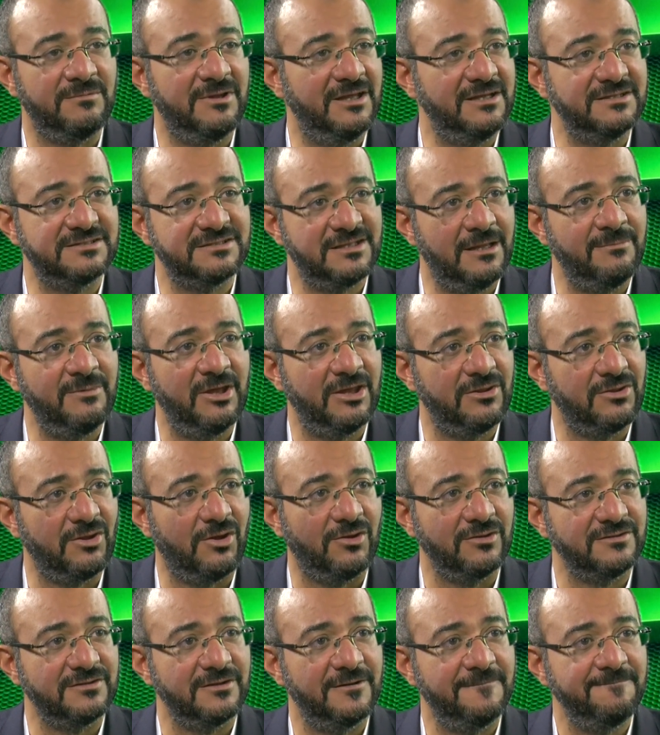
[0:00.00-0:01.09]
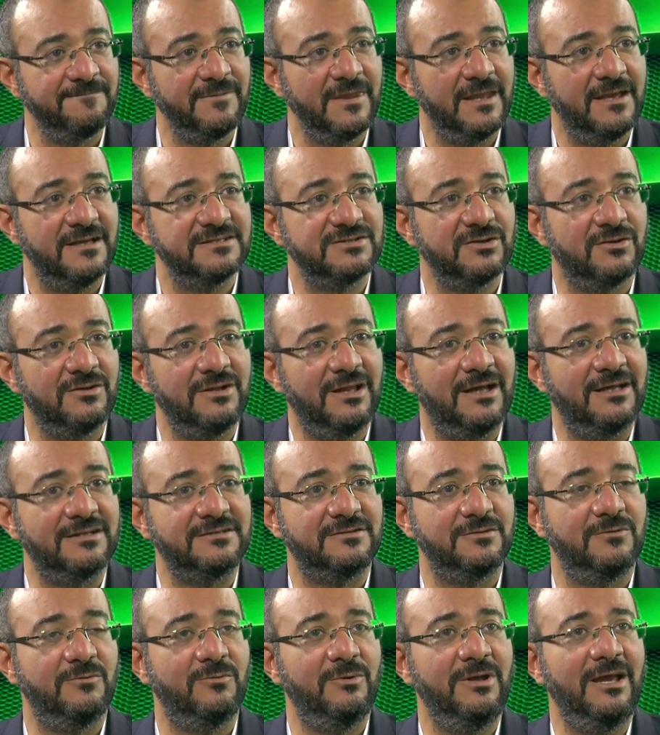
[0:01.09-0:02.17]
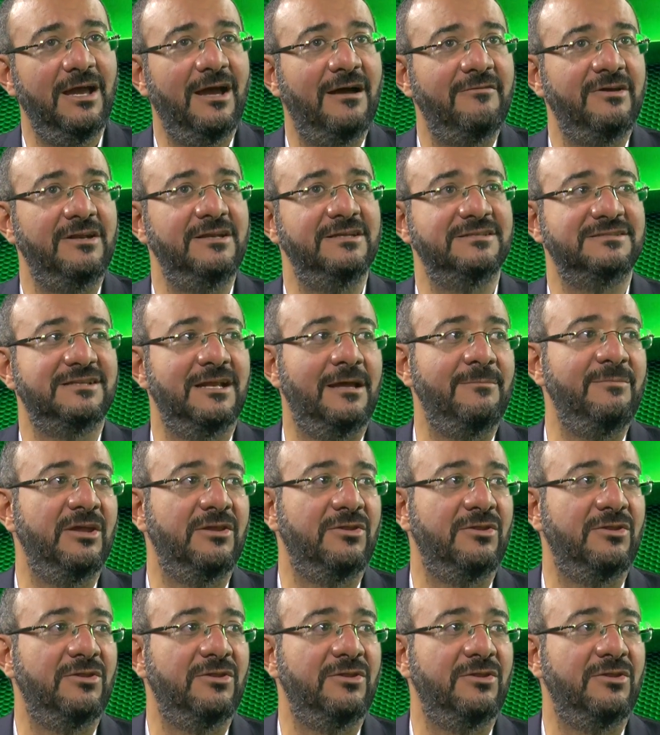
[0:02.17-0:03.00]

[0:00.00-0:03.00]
the Islamic thought, so that we have an Islamic